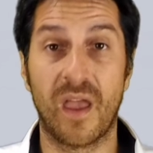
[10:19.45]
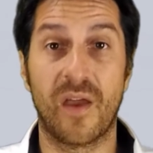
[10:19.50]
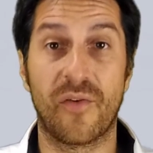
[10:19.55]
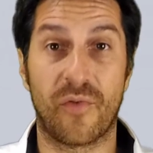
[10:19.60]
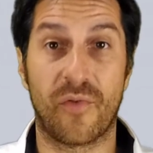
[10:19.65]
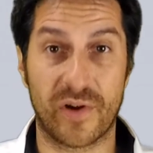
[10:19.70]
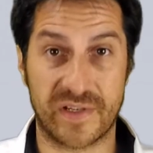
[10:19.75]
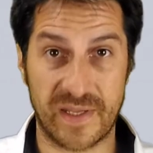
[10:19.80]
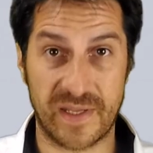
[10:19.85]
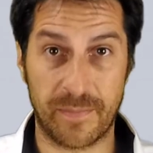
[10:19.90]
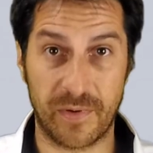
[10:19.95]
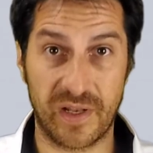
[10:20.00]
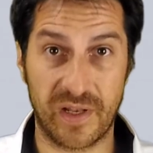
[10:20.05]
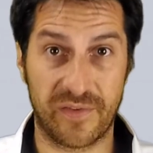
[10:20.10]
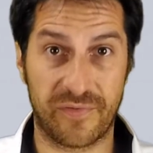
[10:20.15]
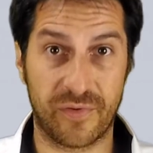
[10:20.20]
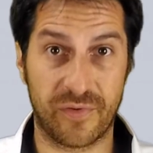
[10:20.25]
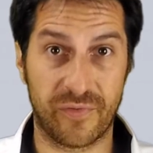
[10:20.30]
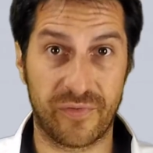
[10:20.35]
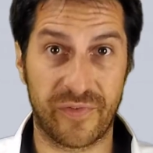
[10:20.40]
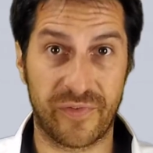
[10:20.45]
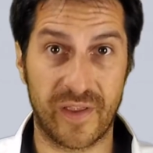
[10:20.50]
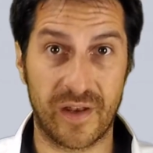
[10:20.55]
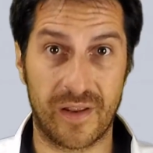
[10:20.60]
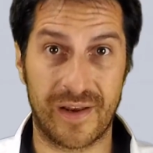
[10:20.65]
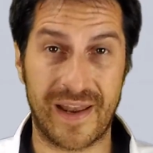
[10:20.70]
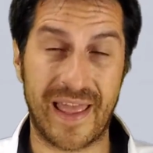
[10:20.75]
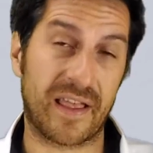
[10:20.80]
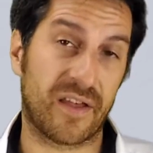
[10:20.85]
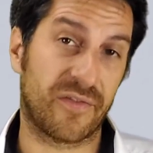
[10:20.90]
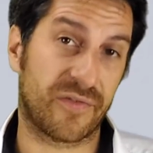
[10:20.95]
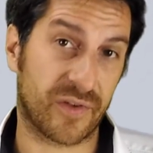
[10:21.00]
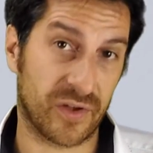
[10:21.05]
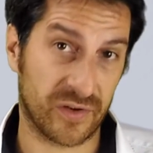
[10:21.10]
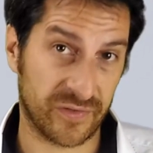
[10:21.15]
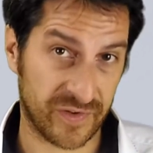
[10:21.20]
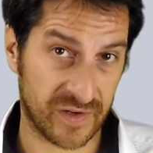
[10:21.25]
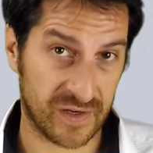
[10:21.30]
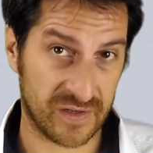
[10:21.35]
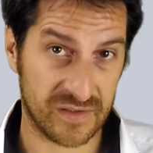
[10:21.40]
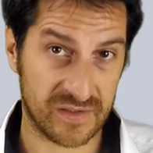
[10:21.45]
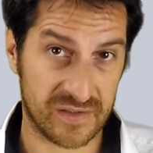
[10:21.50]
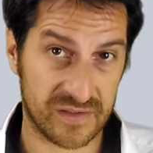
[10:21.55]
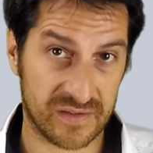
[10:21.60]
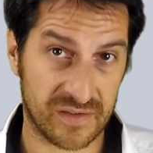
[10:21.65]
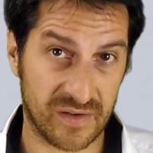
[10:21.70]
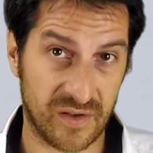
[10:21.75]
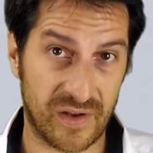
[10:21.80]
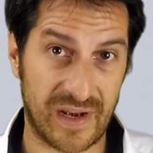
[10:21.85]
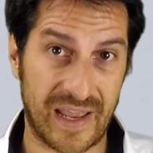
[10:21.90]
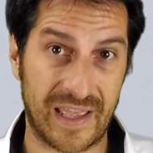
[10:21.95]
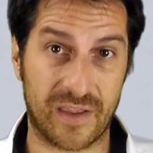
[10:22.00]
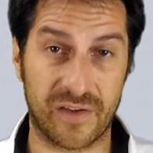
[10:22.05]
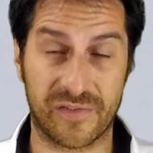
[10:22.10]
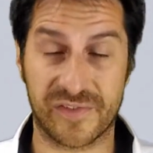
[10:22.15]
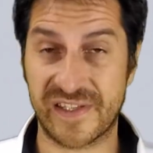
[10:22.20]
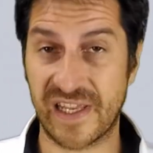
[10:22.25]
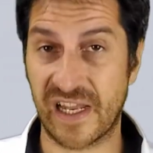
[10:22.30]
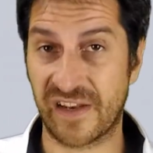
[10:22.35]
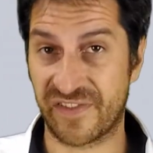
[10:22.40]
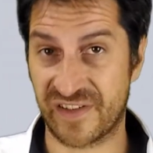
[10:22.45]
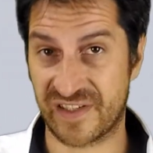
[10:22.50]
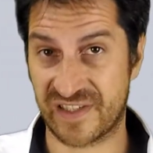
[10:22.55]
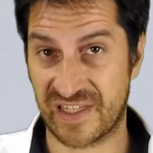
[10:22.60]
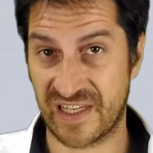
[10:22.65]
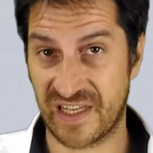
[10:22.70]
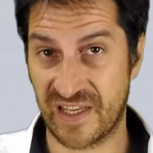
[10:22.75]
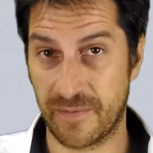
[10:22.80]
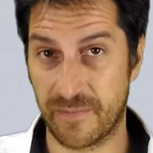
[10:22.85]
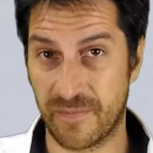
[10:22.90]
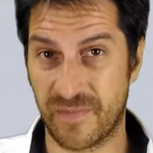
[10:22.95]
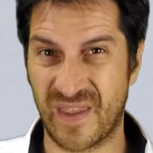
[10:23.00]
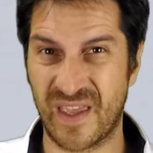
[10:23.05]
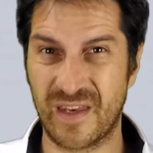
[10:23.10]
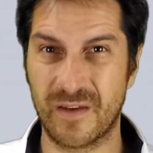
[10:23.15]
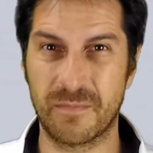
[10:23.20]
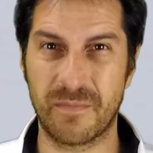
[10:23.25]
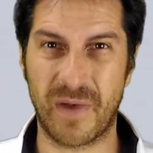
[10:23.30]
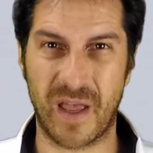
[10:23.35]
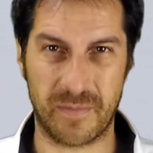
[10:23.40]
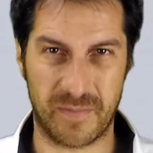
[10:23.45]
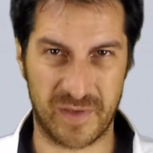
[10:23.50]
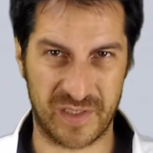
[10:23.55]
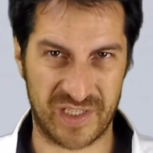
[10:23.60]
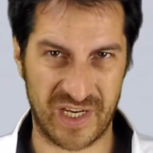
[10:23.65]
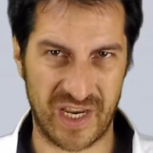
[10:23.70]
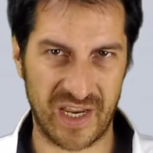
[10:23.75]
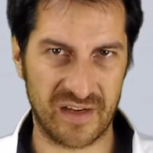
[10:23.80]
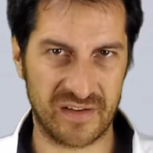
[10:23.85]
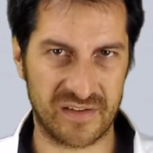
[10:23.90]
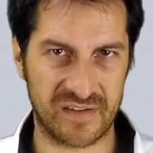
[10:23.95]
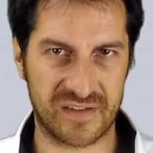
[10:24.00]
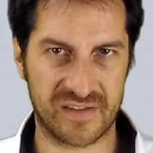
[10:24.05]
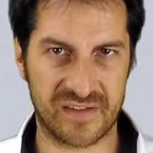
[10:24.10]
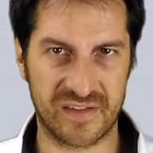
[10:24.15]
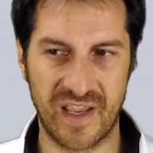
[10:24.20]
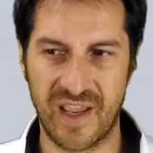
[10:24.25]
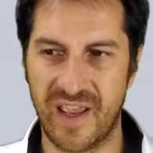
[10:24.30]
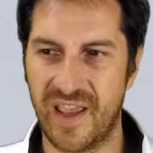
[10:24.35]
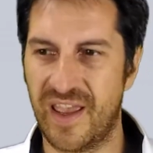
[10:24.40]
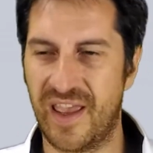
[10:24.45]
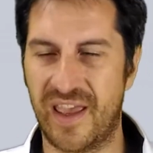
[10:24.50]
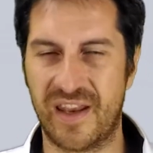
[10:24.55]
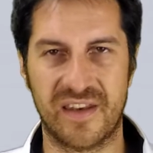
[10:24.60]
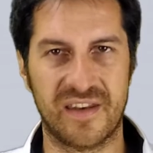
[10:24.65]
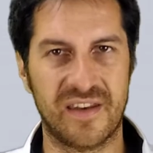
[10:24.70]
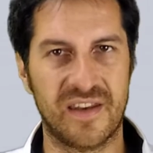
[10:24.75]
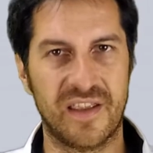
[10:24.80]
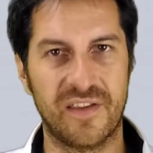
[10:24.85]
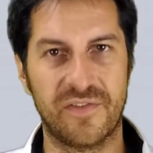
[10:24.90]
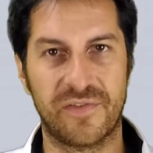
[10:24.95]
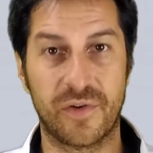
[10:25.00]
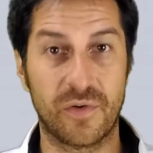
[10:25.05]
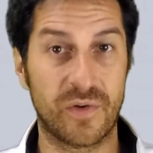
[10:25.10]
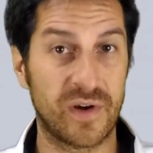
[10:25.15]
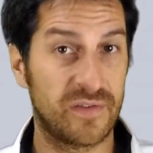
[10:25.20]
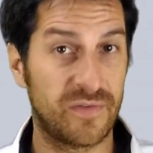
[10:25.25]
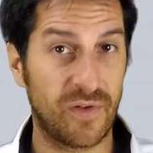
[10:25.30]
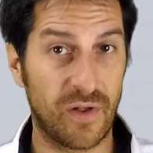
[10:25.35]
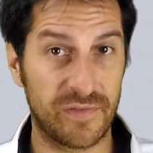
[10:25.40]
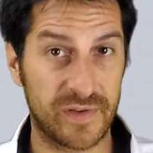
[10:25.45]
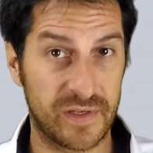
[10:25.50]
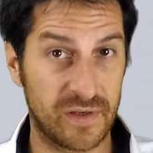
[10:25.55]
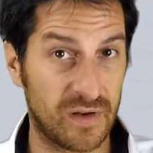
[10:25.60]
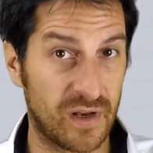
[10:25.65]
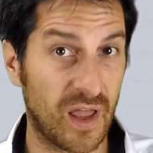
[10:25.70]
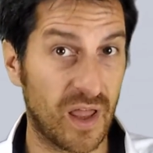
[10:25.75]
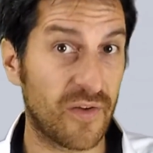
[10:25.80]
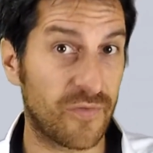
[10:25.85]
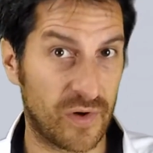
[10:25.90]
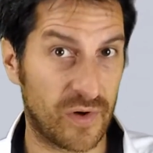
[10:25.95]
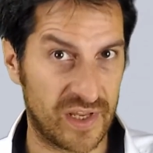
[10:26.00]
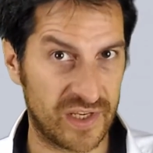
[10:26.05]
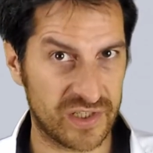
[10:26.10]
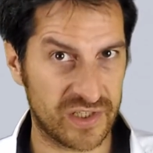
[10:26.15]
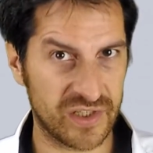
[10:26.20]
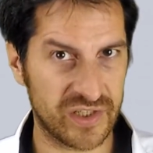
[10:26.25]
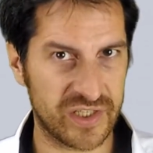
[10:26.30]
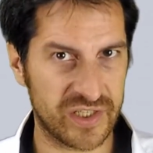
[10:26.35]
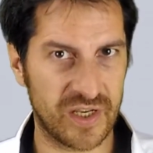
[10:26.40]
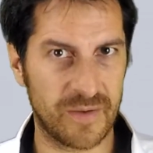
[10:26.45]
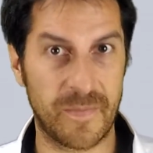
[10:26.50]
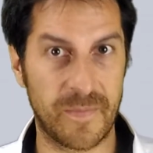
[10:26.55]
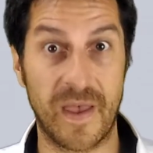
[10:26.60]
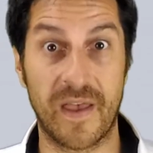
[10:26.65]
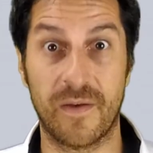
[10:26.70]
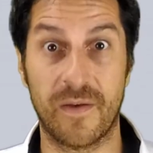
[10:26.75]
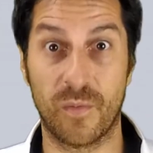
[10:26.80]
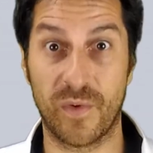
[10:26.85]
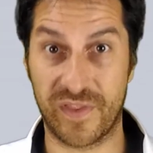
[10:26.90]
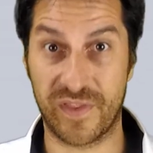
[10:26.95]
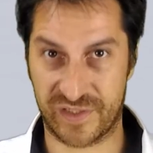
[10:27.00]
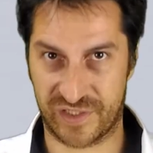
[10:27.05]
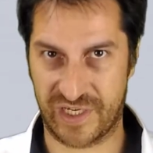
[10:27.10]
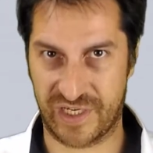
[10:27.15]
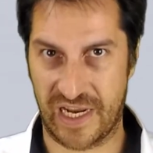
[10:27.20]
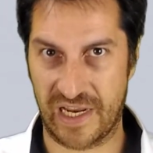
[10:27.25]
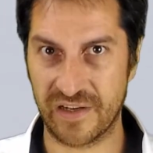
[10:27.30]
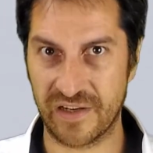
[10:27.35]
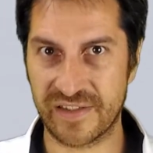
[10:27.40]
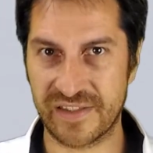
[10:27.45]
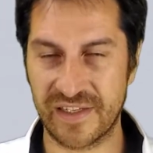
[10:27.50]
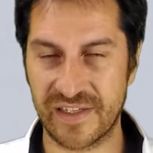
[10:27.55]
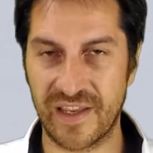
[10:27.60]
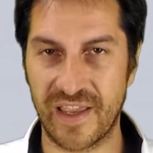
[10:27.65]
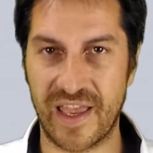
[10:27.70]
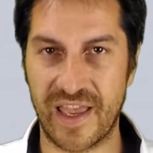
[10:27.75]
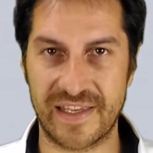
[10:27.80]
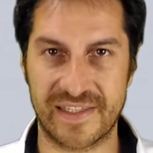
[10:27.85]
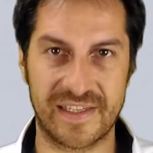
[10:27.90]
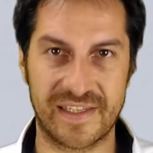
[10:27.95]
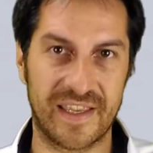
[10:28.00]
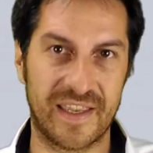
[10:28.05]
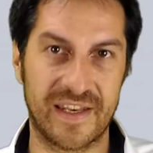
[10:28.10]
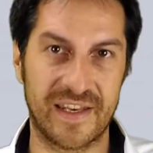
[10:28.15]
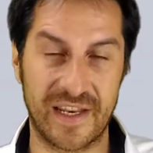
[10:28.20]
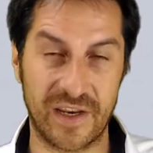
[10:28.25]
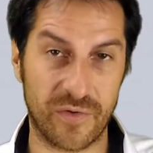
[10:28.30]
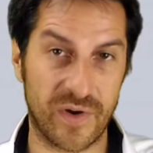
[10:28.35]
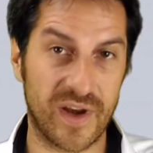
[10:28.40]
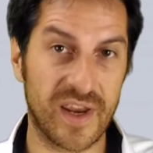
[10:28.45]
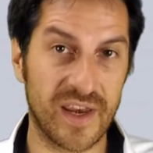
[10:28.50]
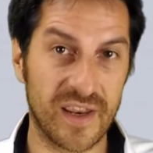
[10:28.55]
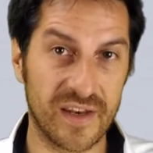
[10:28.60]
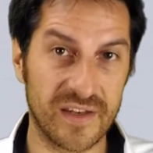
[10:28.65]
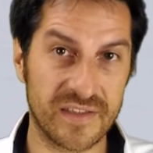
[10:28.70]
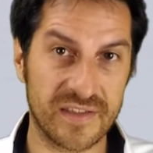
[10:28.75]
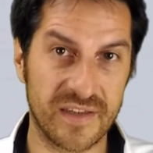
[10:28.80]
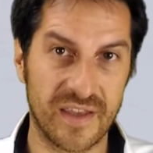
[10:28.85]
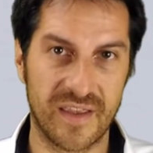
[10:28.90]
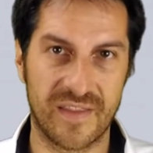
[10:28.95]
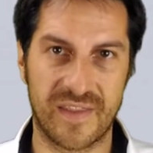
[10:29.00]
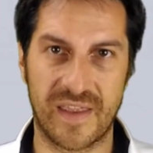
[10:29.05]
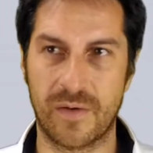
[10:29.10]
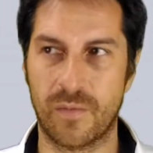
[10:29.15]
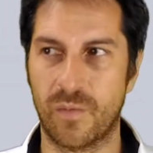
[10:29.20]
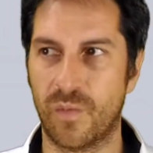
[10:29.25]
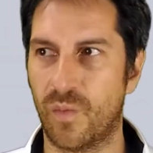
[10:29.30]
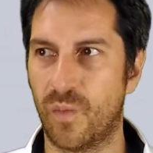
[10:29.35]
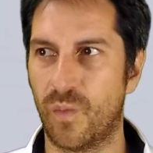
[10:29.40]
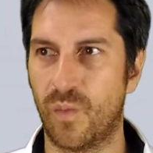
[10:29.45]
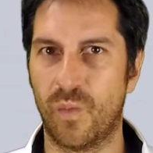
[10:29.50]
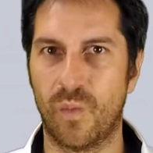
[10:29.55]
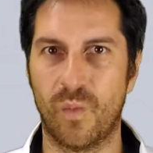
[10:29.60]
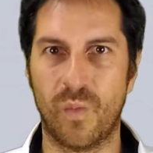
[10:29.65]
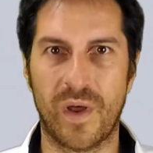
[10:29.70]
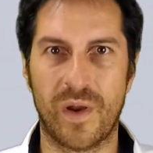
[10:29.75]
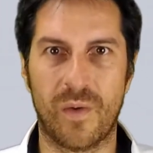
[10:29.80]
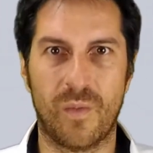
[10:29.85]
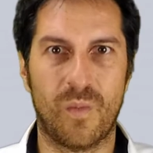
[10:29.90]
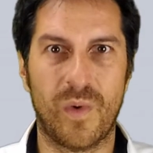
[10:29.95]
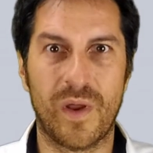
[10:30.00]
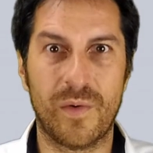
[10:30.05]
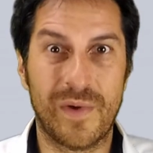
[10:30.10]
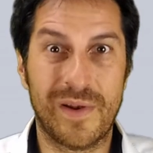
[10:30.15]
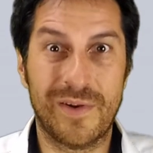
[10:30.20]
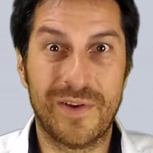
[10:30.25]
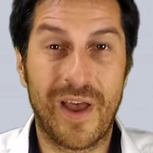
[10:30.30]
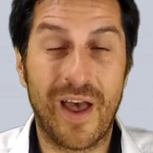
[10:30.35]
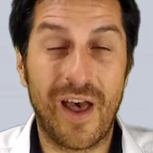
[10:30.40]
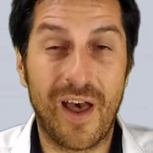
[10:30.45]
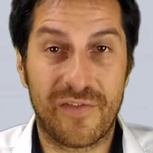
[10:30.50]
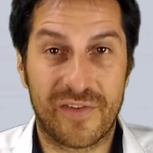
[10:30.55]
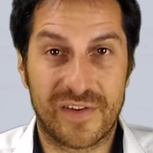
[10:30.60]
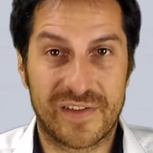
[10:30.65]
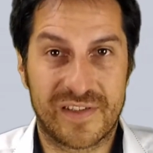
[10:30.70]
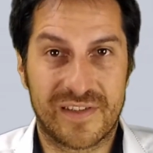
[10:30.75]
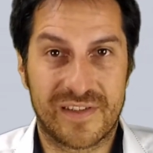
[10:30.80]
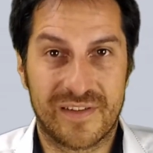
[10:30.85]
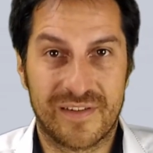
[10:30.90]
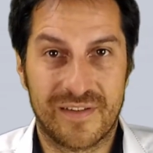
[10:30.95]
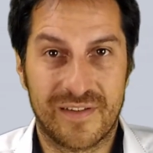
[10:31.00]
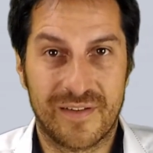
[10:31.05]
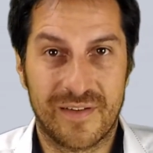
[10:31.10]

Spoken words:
For example, if you feel a lack of confidence, a lack of self-esteem, then you might be jealous. And if you're involved in a love relationship with jealousy as an ingredient, then what will you harvest?